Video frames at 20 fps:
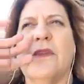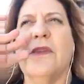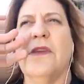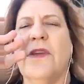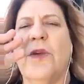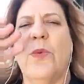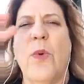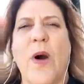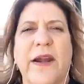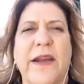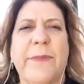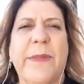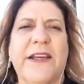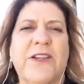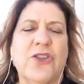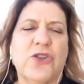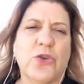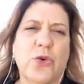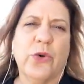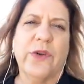you want to make
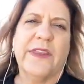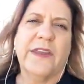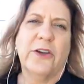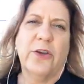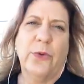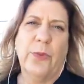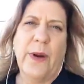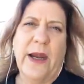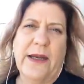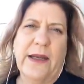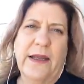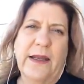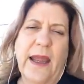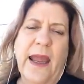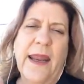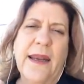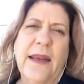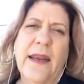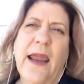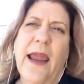sure that you're ready.
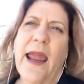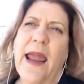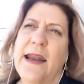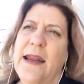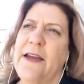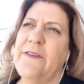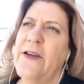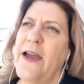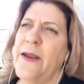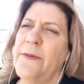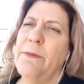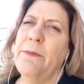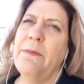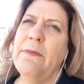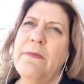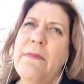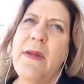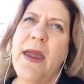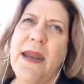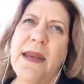And I've had
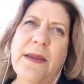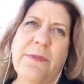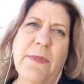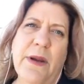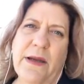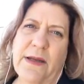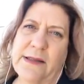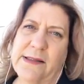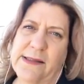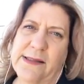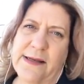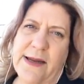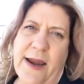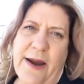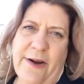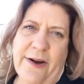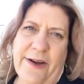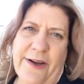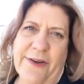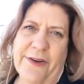many
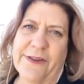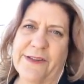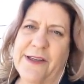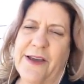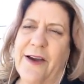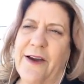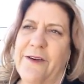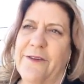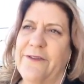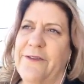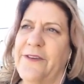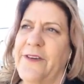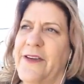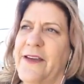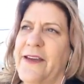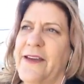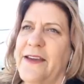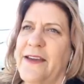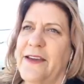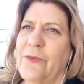scenarios of,
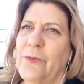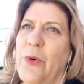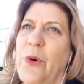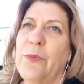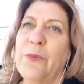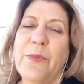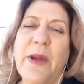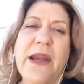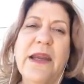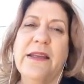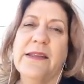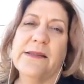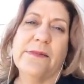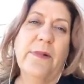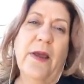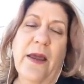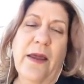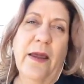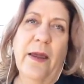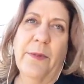
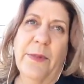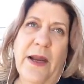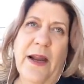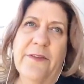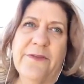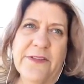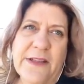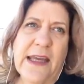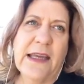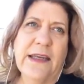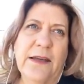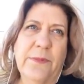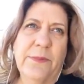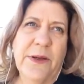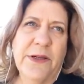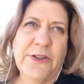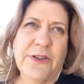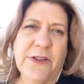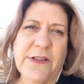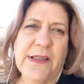I've taken
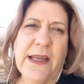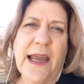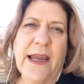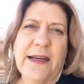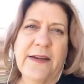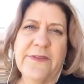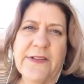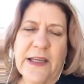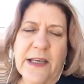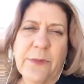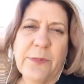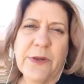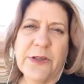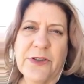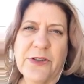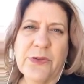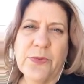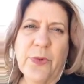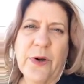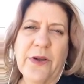
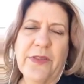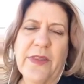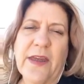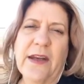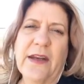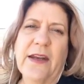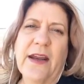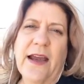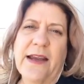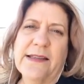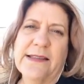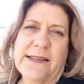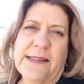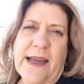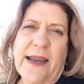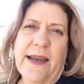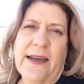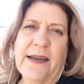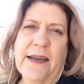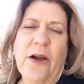pictures where then I
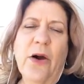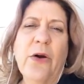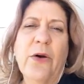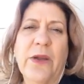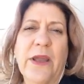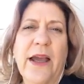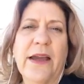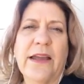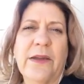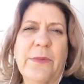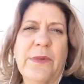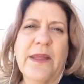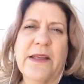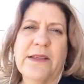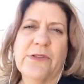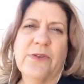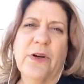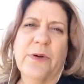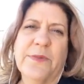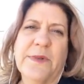say, oh yeah, give me
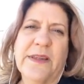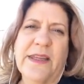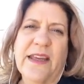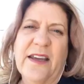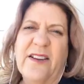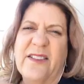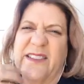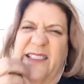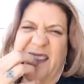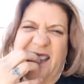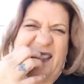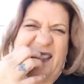that script. And they go,